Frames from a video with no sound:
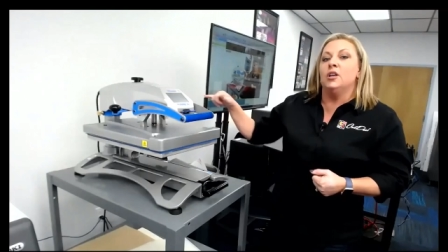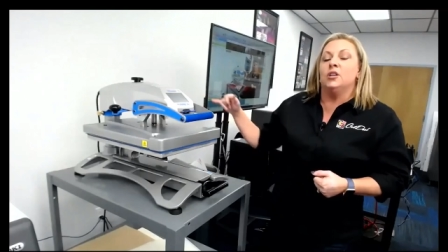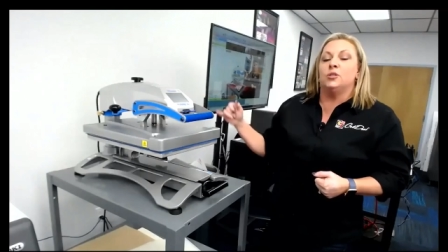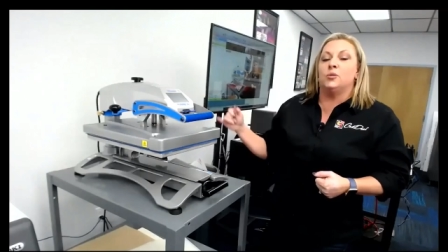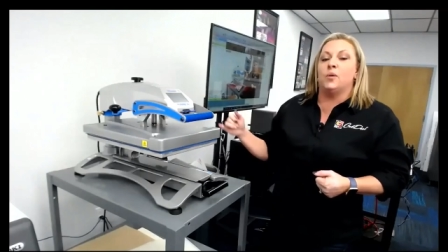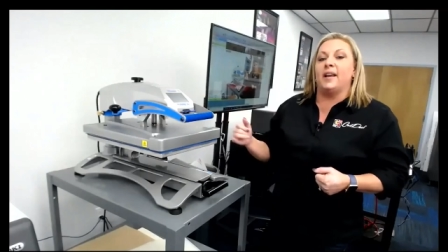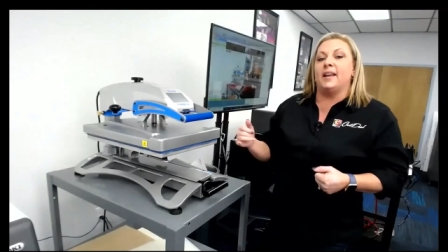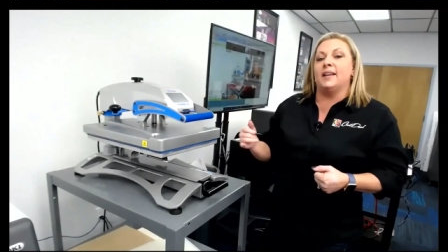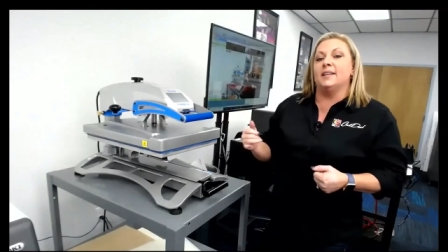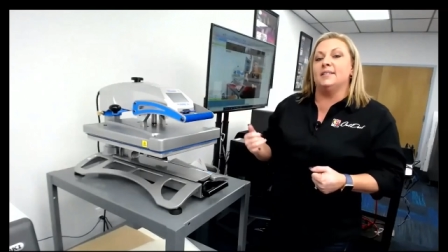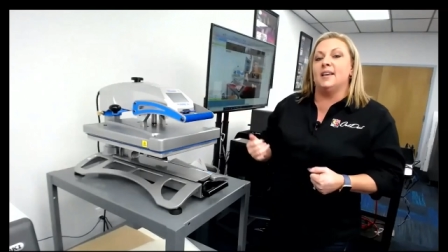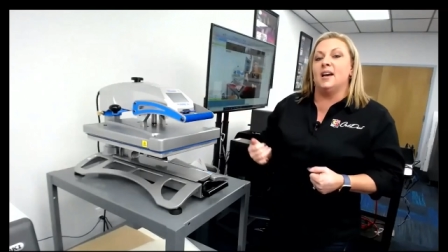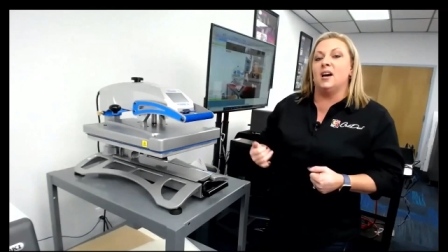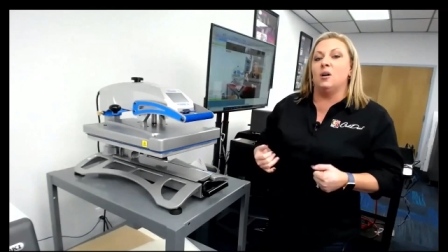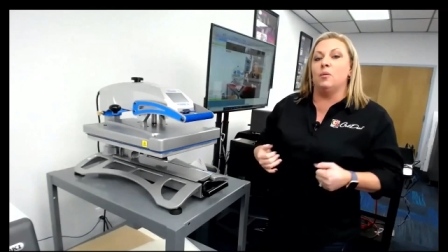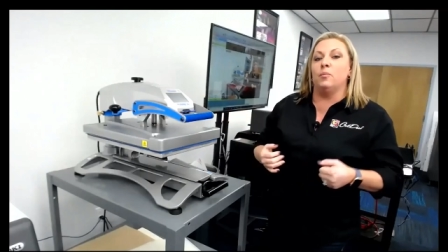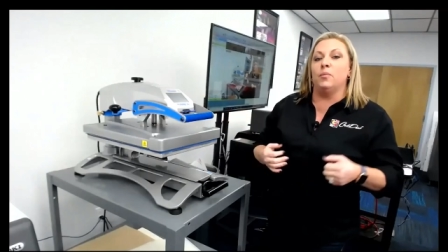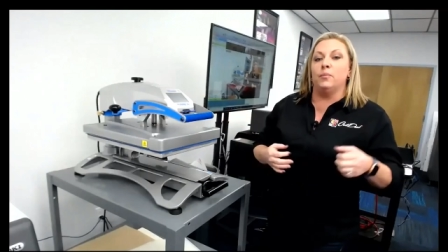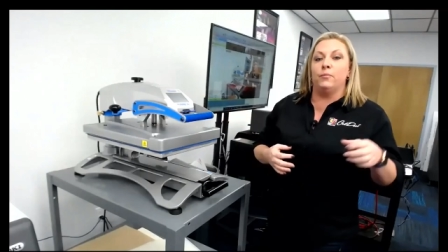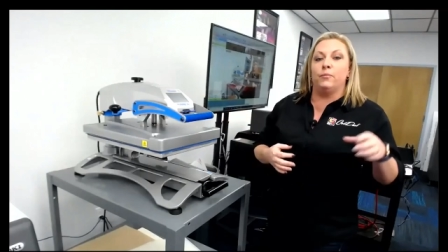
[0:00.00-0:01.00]
So I can
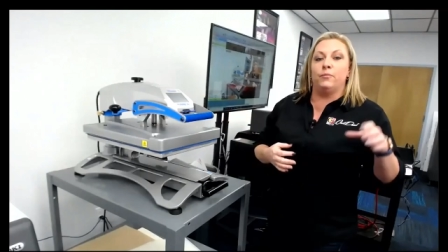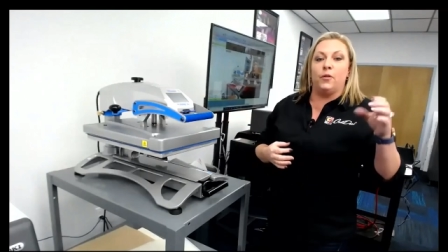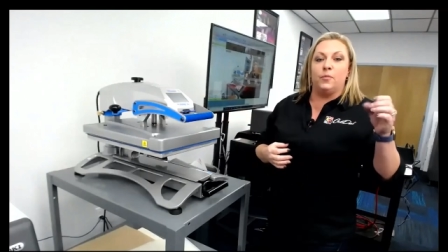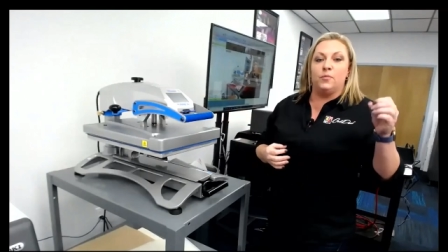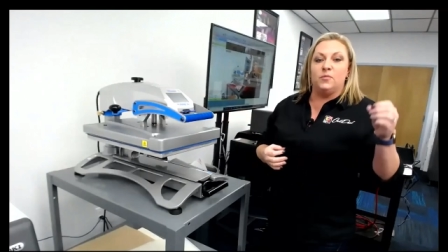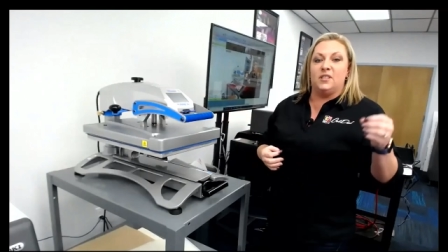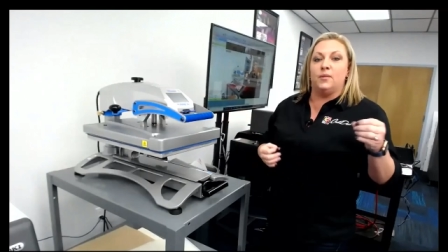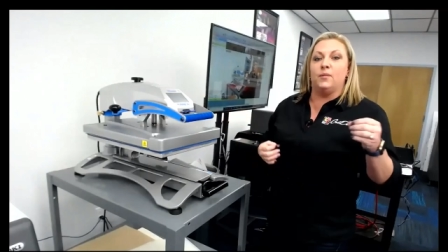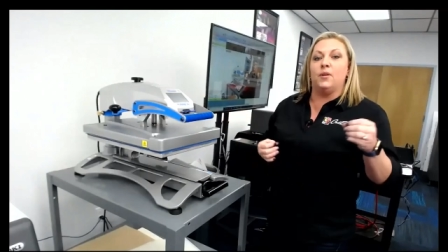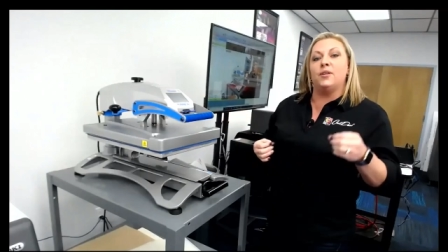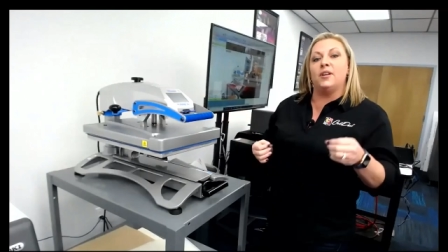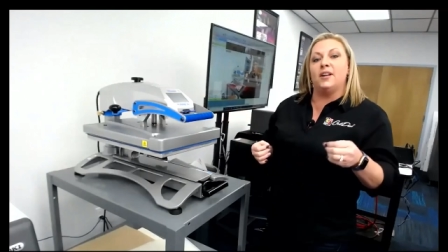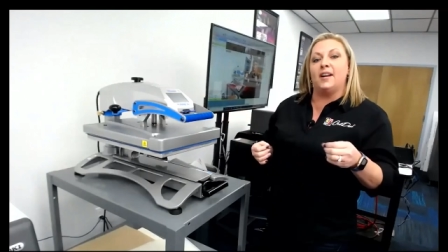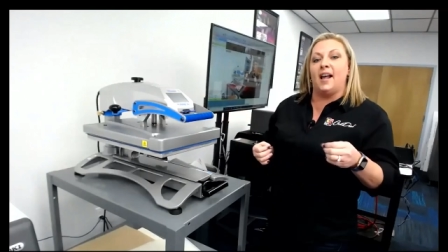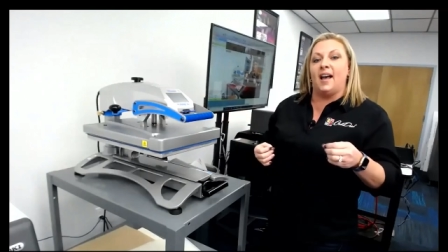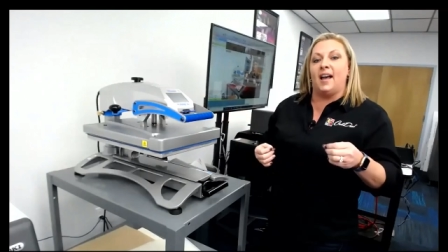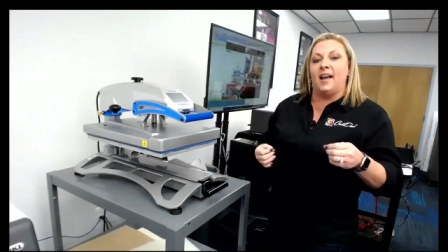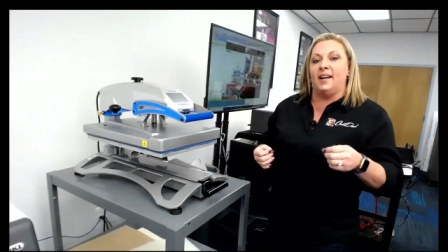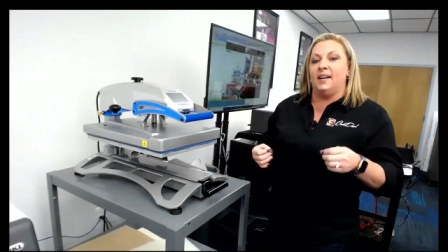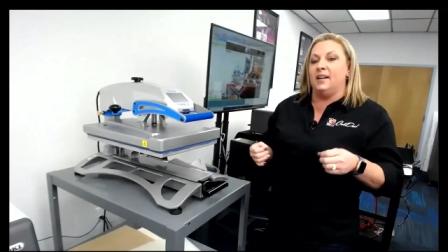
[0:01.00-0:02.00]
tell from zero to
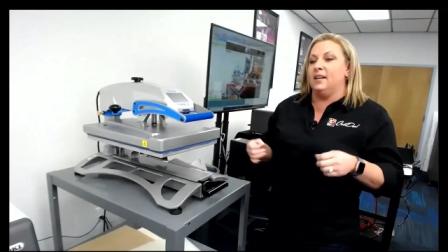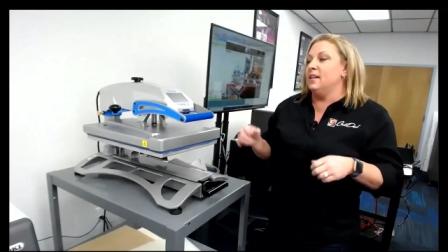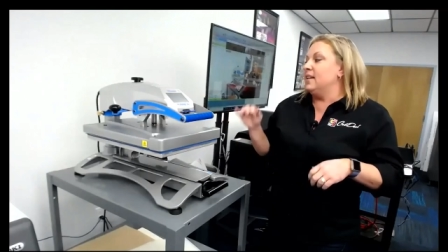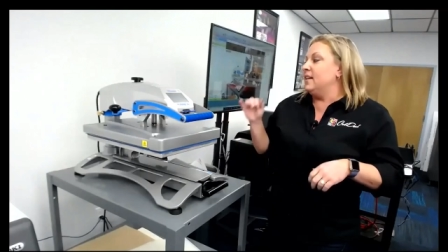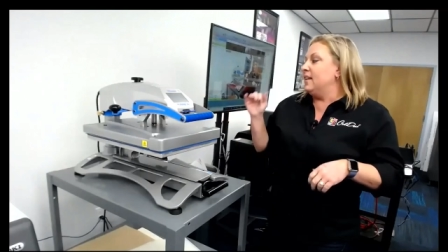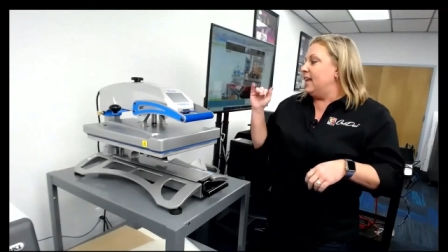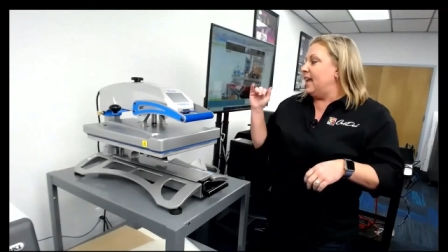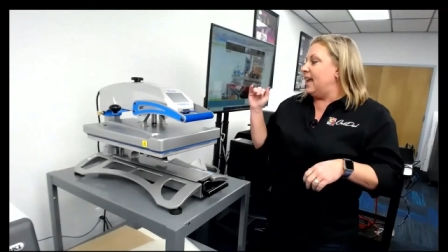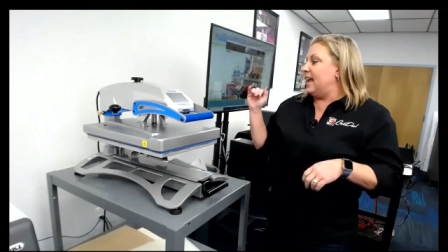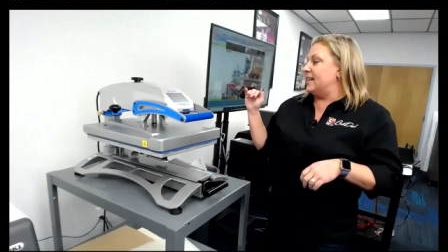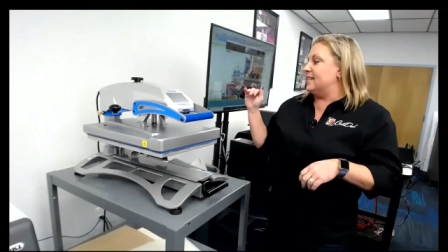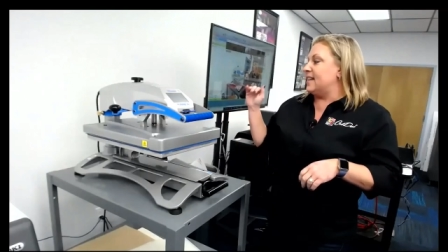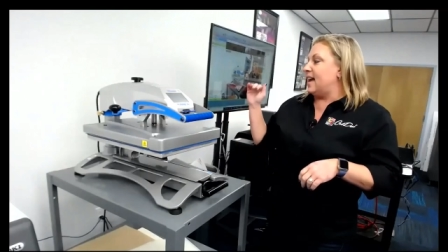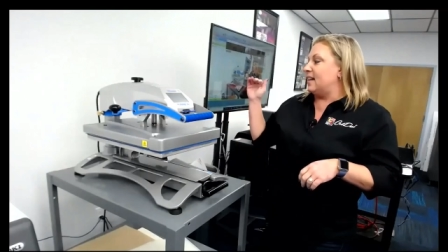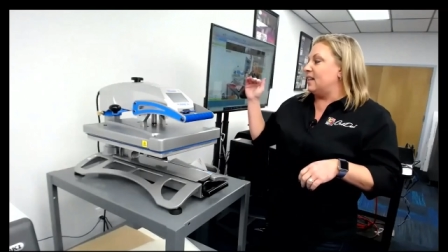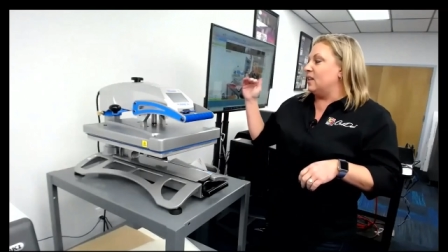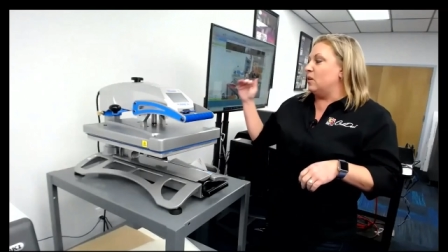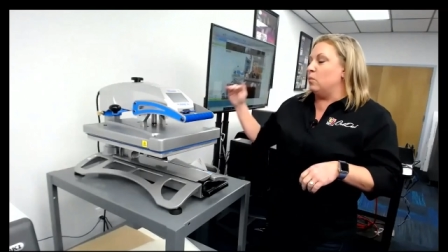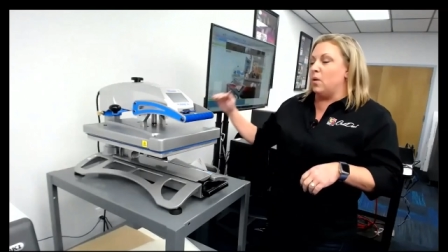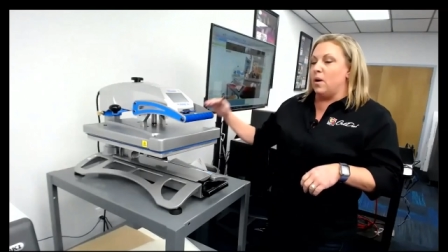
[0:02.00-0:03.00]
nine
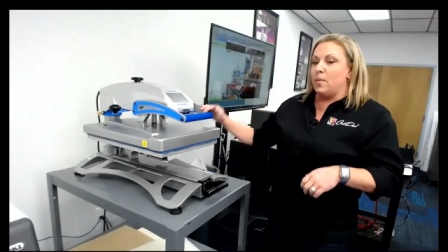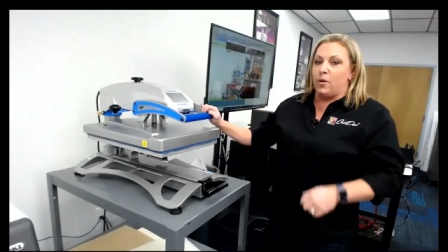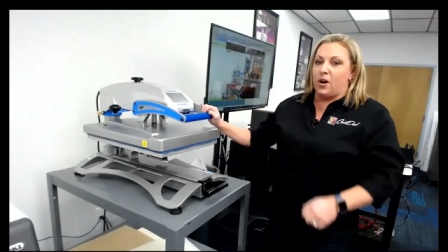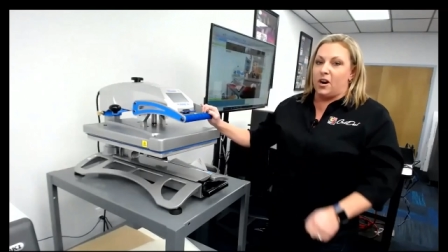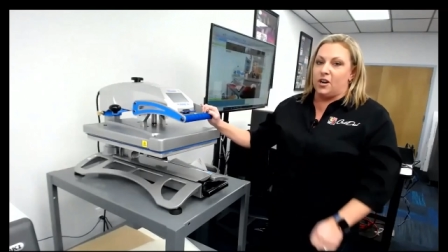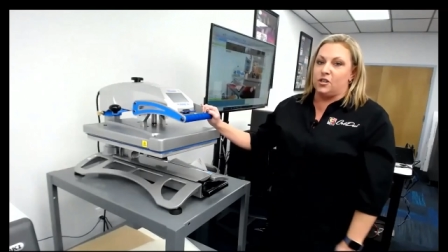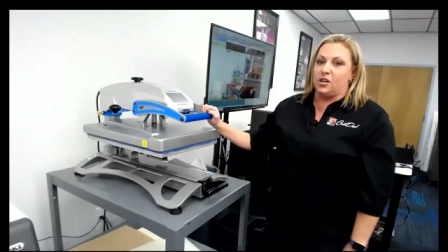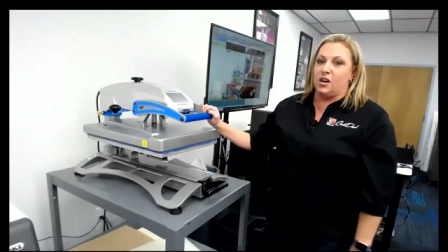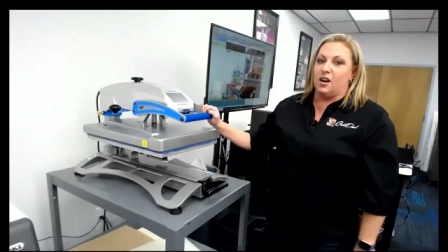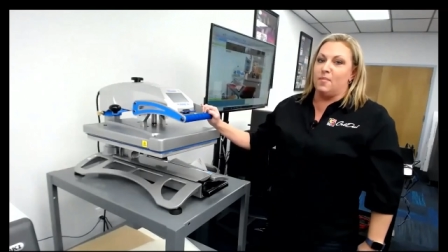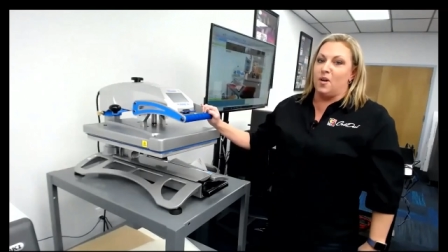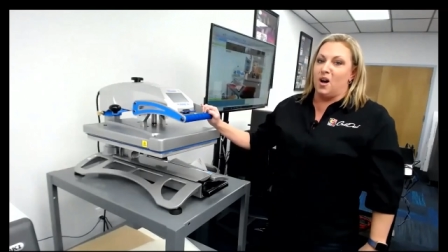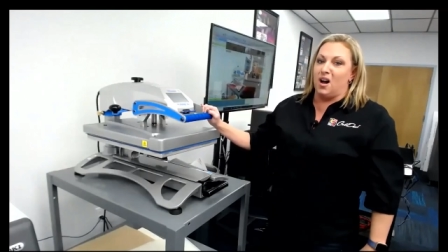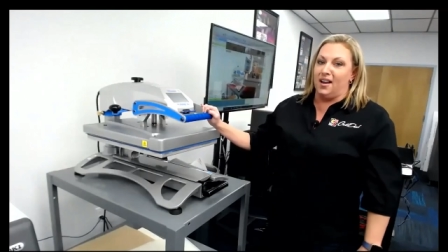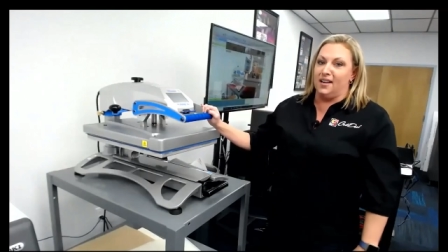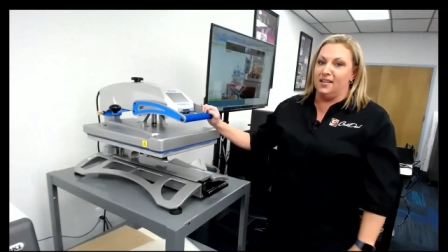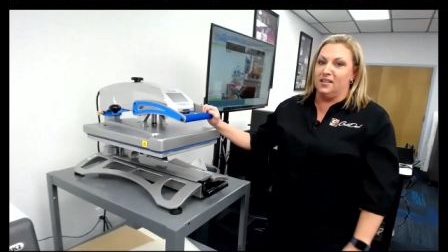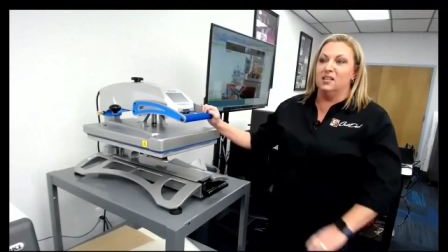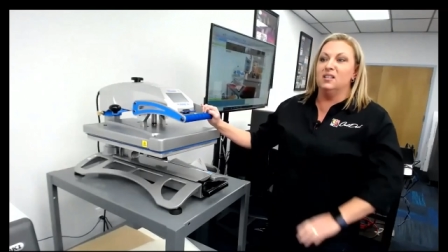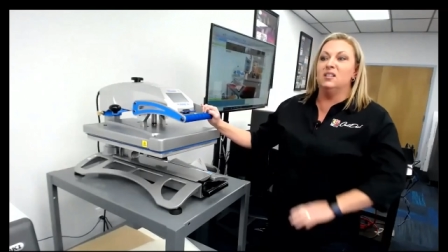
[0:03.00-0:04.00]
exactly what pressure I'm
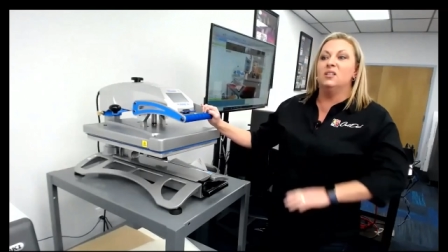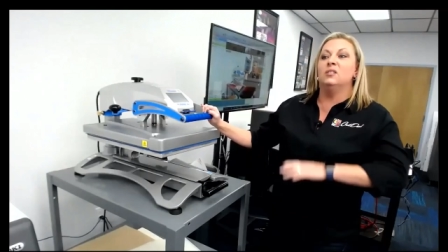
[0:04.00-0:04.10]
on,